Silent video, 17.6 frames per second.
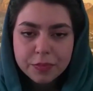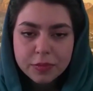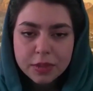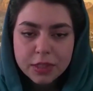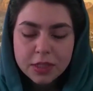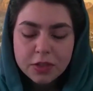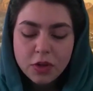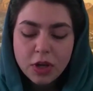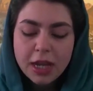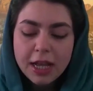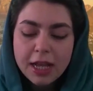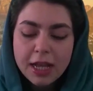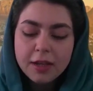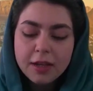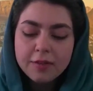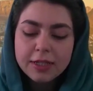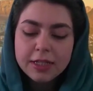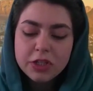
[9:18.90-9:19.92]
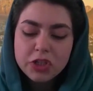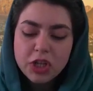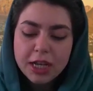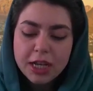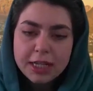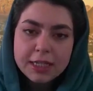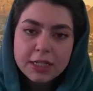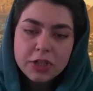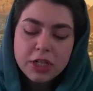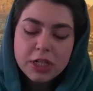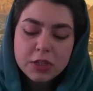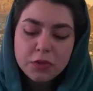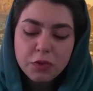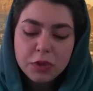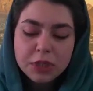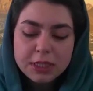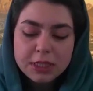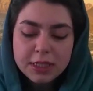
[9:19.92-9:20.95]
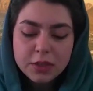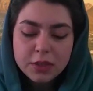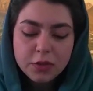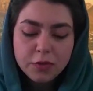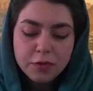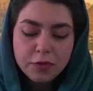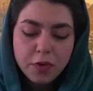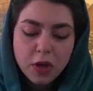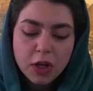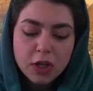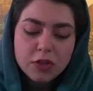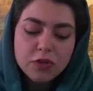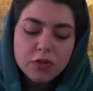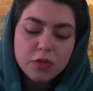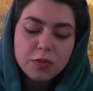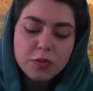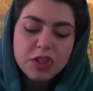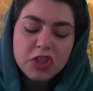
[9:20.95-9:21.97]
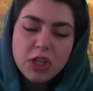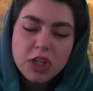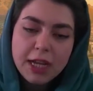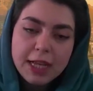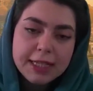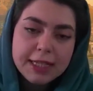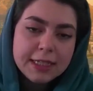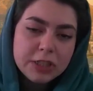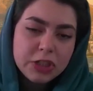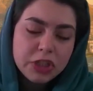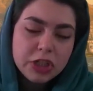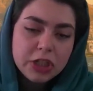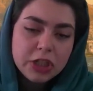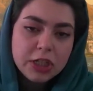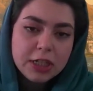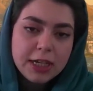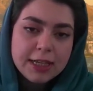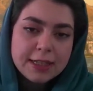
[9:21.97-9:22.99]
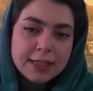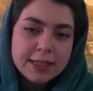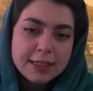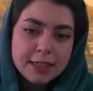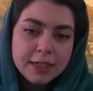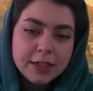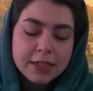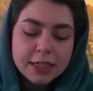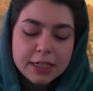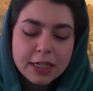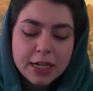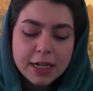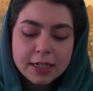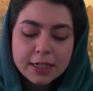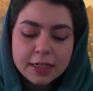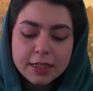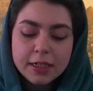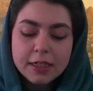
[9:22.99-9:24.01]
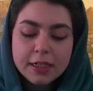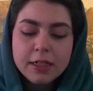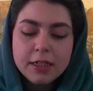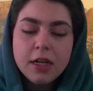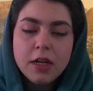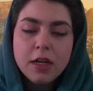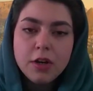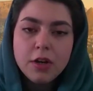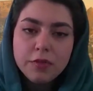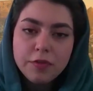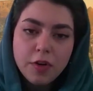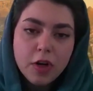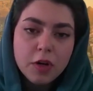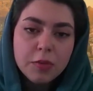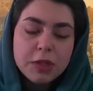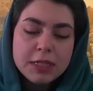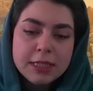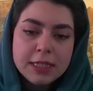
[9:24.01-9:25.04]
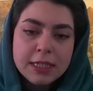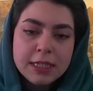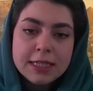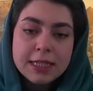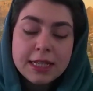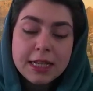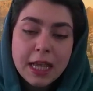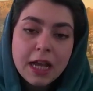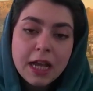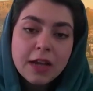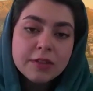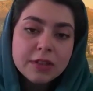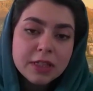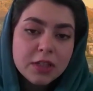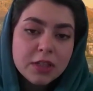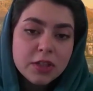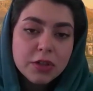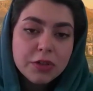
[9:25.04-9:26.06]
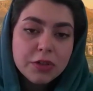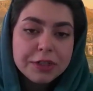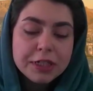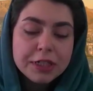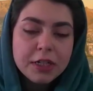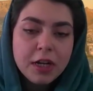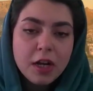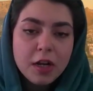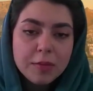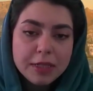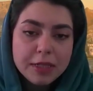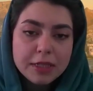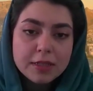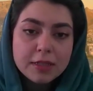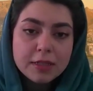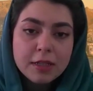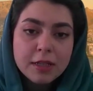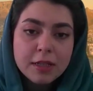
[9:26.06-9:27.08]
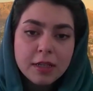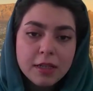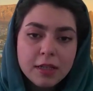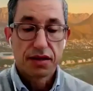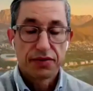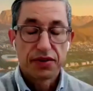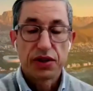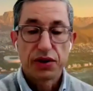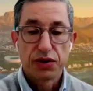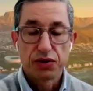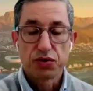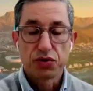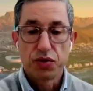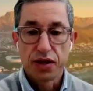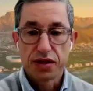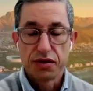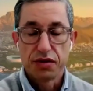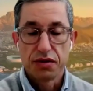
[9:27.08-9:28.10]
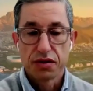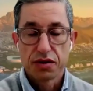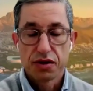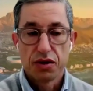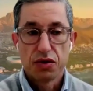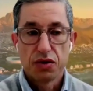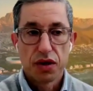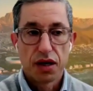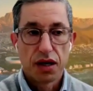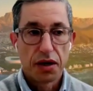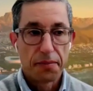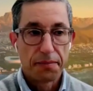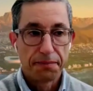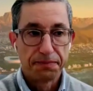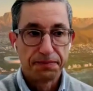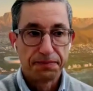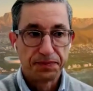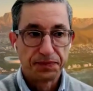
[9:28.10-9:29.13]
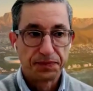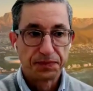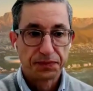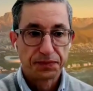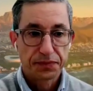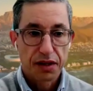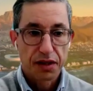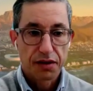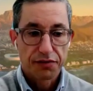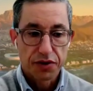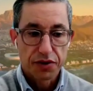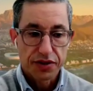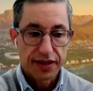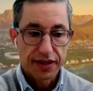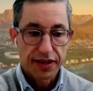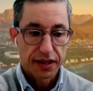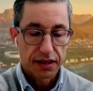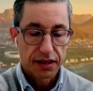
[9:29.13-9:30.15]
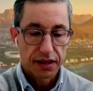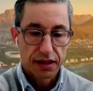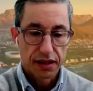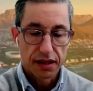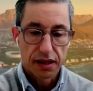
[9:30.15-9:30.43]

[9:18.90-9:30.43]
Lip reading: did you have any challenges? What did you find to be challenging as an early career pharmacist, and how did you overcome it? It's a very good question. So first thing,